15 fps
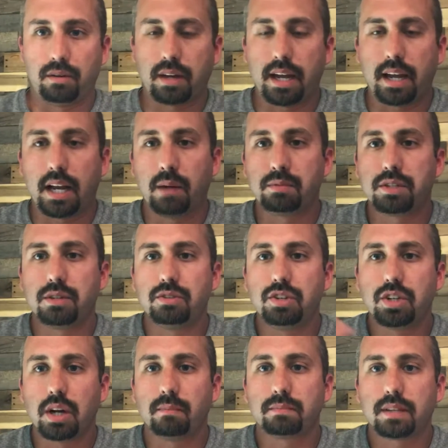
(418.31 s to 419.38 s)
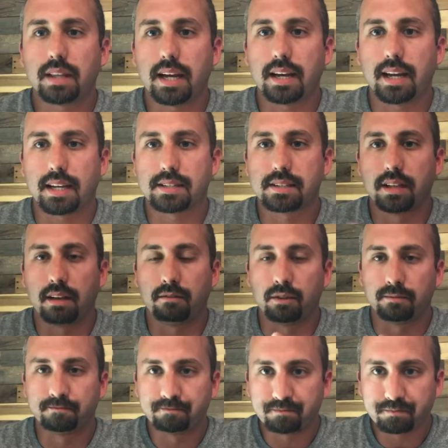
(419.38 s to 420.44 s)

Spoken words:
Okay, it helps you jump to that next level.